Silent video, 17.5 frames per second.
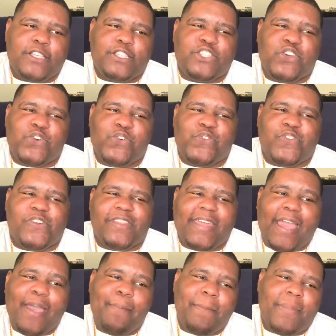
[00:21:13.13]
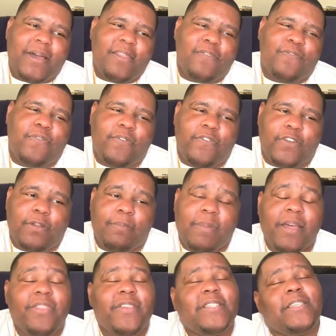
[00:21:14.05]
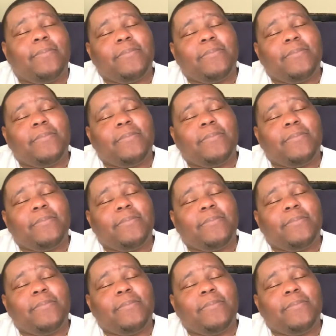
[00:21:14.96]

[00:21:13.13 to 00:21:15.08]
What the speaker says: So for that month, for the month of